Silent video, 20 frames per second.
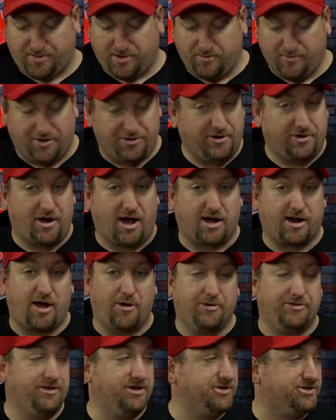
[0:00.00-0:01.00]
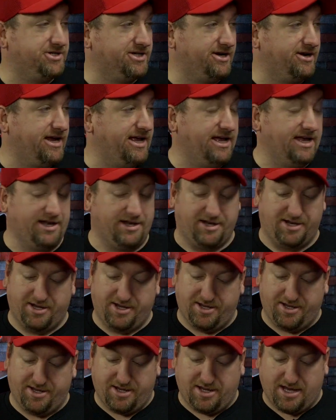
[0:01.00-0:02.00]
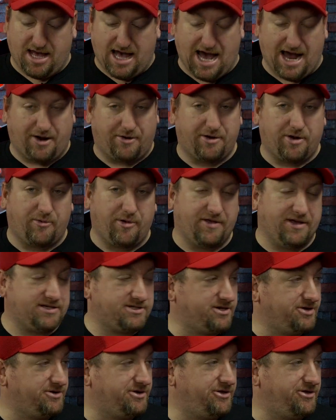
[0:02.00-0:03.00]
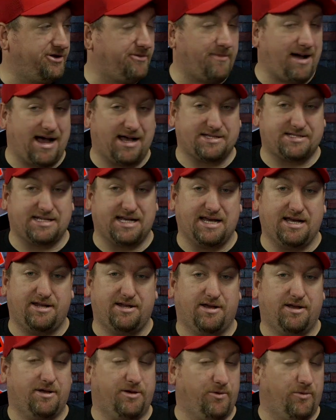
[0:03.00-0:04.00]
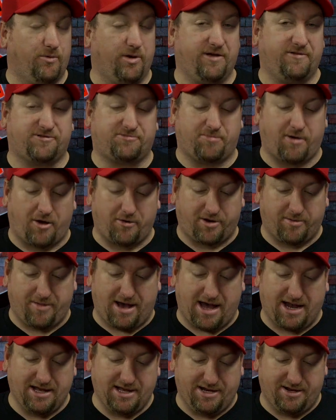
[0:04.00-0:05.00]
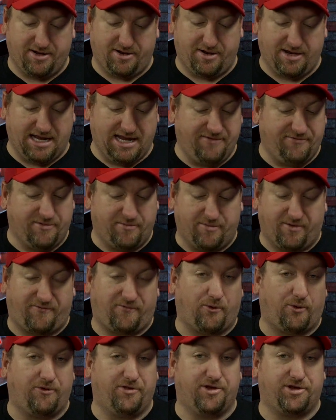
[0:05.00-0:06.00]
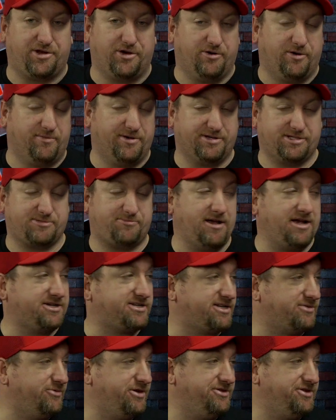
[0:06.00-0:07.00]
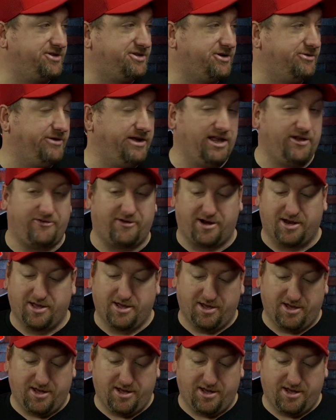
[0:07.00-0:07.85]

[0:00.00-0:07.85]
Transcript: But they're not going this year. Yeah. And I don't know what that's going to do to their mindset. We spoke about it even before the Tua, but especially with the Tua injury.